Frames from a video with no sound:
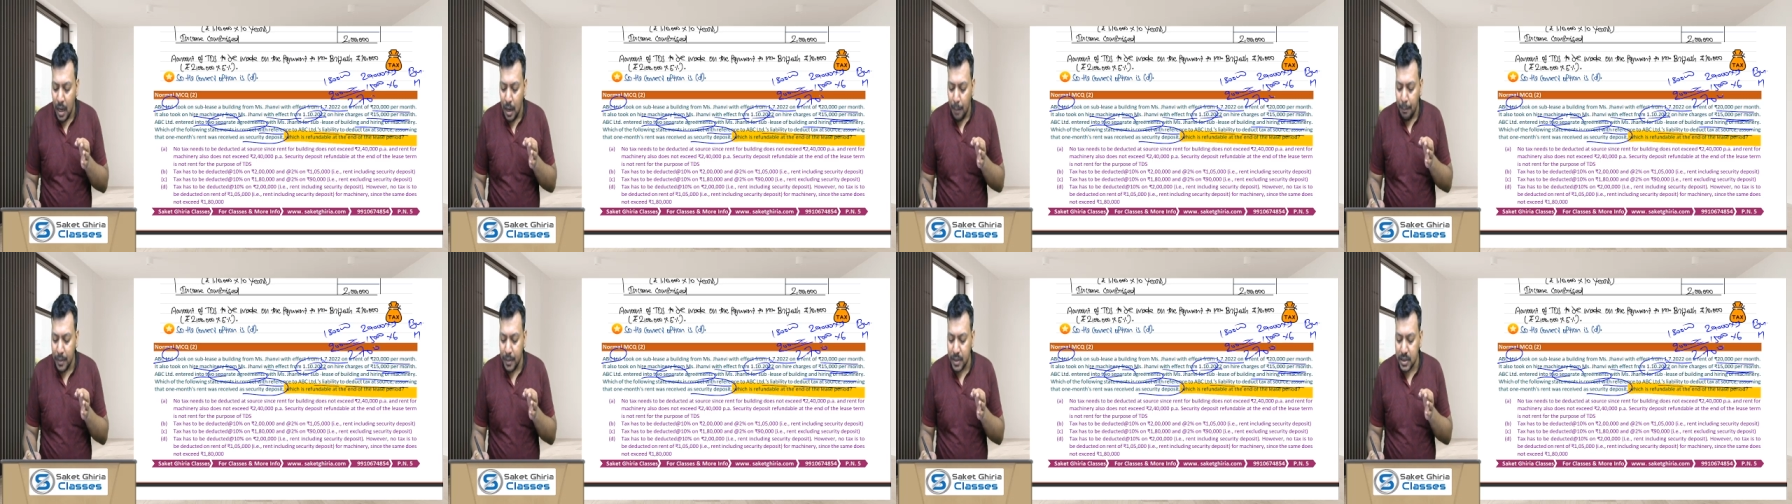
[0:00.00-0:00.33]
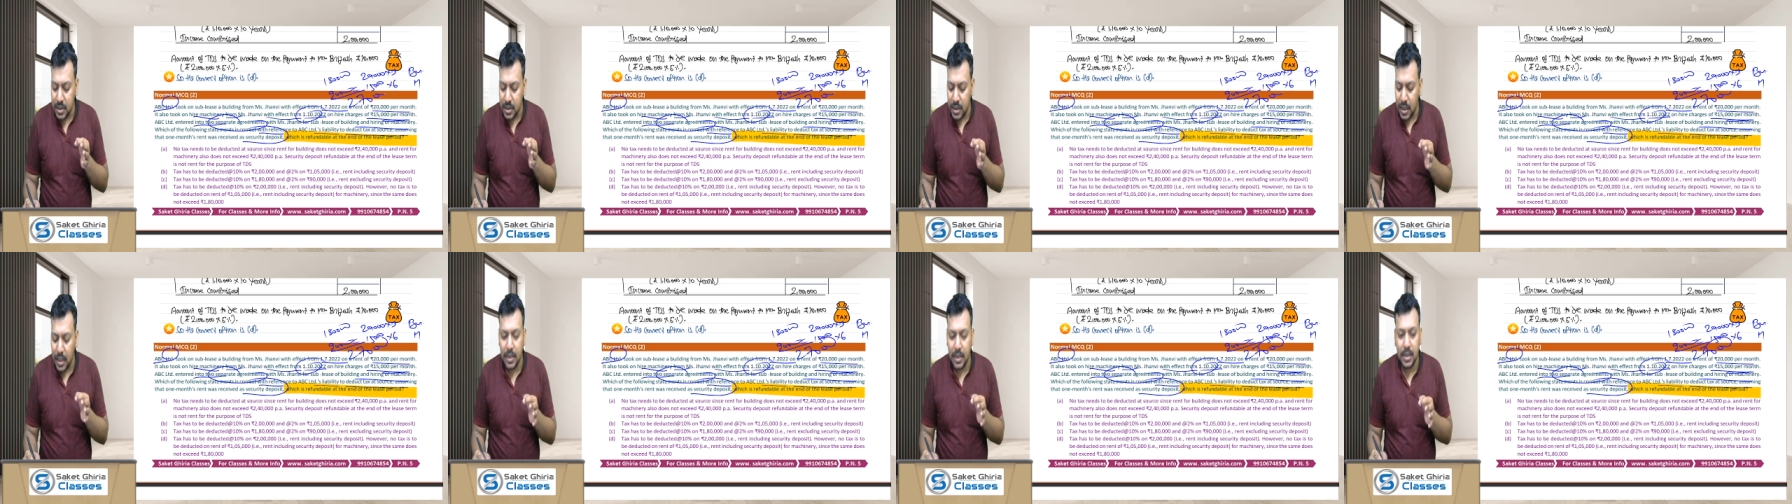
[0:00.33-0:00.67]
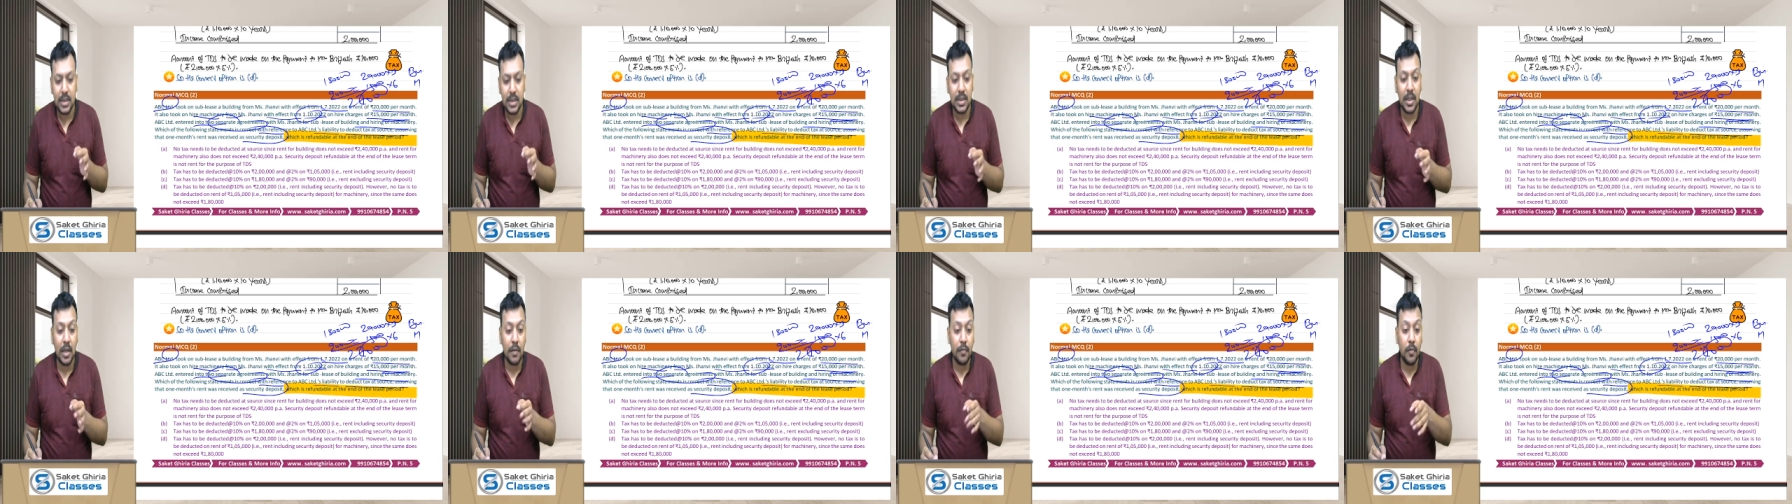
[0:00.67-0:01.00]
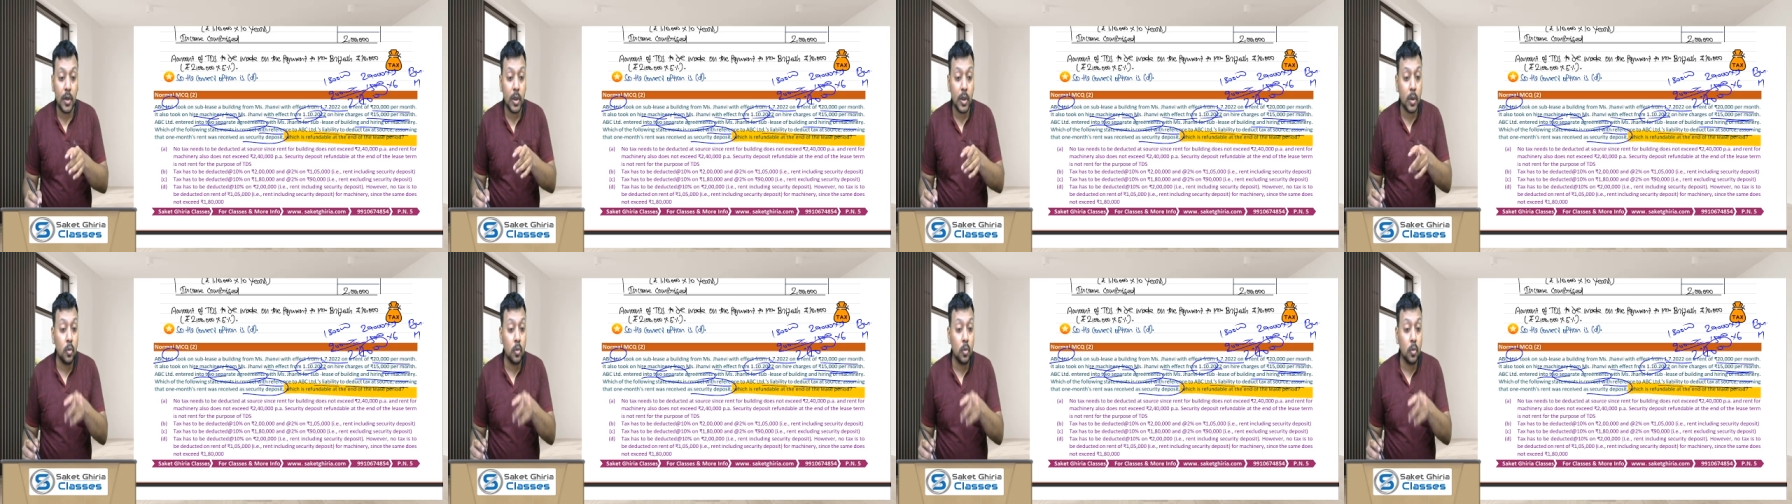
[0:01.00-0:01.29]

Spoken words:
But sir, these are for